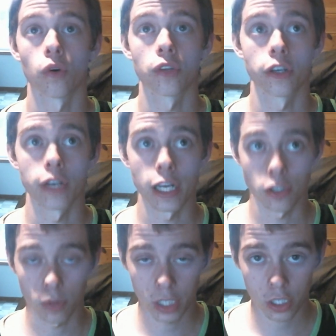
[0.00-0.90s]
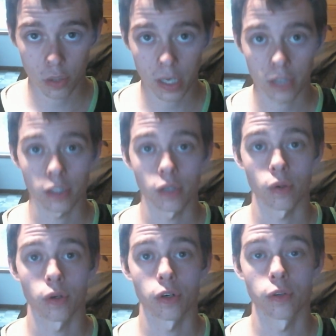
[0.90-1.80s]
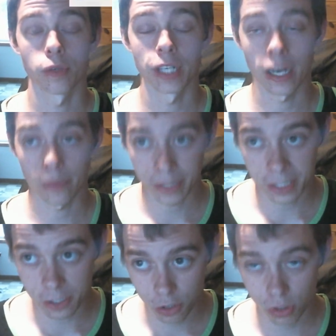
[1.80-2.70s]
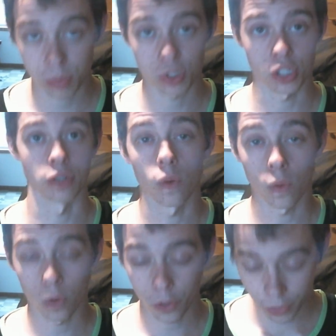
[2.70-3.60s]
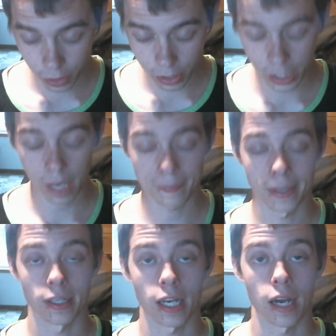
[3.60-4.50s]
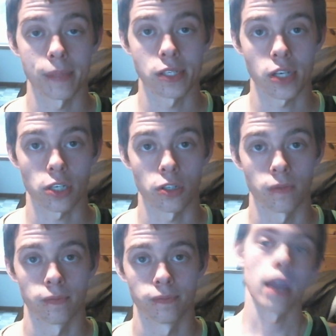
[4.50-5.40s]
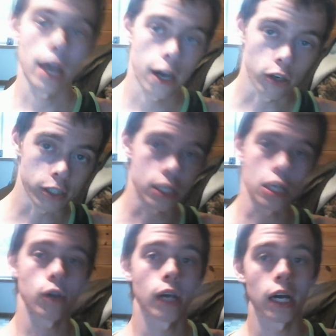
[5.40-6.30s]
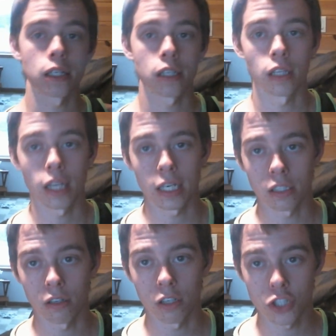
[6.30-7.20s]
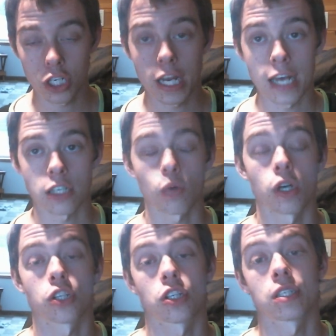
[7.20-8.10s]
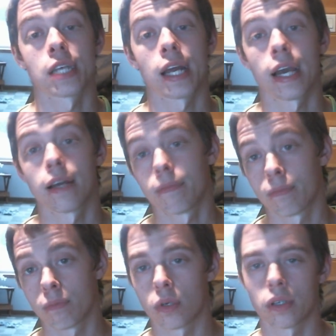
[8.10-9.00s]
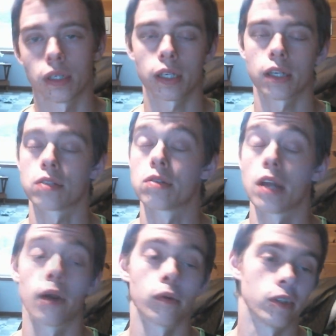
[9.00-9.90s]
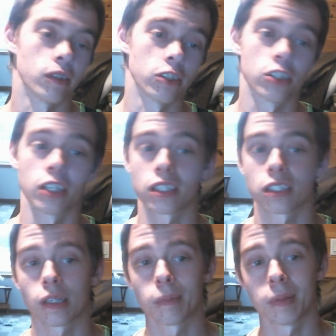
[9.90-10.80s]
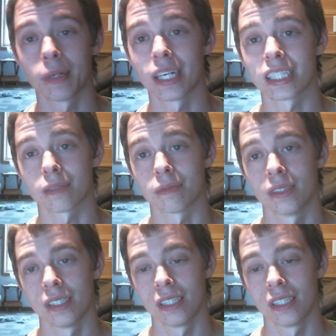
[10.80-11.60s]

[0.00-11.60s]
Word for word: well then you're not doing it correctly or you did not read the description, or you didn't comment in the comment section. Now, continuing on to like the legit ass questions that I, I guess are not really legit some people ask them